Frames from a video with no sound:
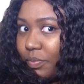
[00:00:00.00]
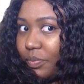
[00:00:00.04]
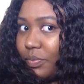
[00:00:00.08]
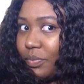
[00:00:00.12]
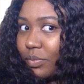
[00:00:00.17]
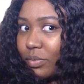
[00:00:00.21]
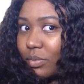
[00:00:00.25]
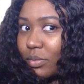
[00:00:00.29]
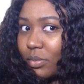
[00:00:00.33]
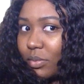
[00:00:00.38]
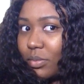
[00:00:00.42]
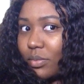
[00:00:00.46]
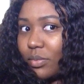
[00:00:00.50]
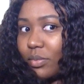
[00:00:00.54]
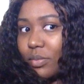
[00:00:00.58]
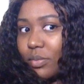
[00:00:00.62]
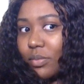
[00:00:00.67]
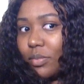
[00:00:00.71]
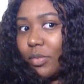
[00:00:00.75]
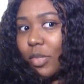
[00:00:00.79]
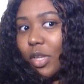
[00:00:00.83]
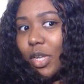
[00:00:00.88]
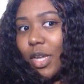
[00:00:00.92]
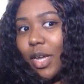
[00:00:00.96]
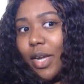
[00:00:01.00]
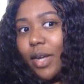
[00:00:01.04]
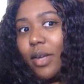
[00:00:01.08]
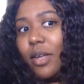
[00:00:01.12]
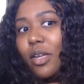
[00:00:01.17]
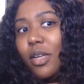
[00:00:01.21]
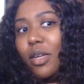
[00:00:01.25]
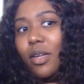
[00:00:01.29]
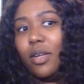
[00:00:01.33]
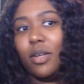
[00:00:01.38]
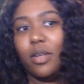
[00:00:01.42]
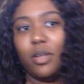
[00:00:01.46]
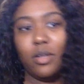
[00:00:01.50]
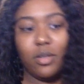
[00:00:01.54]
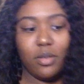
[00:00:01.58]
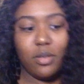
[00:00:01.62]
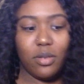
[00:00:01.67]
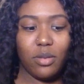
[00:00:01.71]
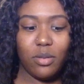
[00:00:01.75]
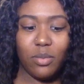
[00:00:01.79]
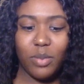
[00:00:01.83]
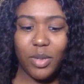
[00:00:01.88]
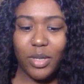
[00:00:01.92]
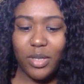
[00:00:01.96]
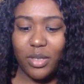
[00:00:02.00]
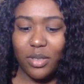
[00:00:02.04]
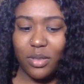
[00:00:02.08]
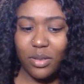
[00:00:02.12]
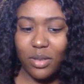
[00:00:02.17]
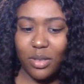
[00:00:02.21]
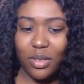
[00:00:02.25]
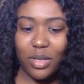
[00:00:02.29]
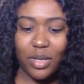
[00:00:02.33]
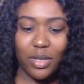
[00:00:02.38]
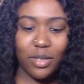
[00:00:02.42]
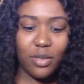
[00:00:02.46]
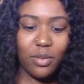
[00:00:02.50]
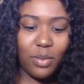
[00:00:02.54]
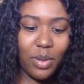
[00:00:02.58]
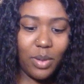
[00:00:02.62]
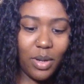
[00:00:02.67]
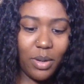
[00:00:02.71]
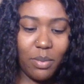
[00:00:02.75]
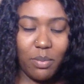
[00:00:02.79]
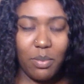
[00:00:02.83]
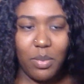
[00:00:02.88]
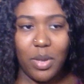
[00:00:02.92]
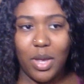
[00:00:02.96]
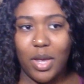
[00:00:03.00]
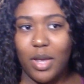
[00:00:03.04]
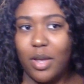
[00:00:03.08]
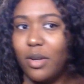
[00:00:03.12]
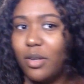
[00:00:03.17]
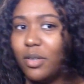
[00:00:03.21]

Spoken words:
yeah, so basically that's my main concern,